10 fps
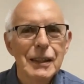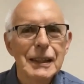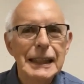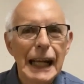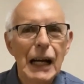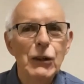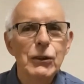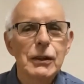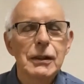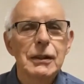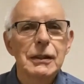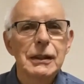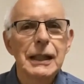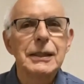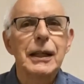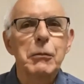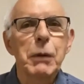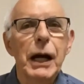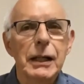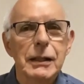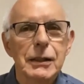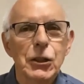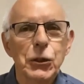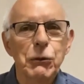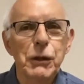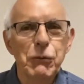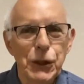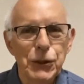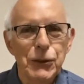Now, let's get back to the review.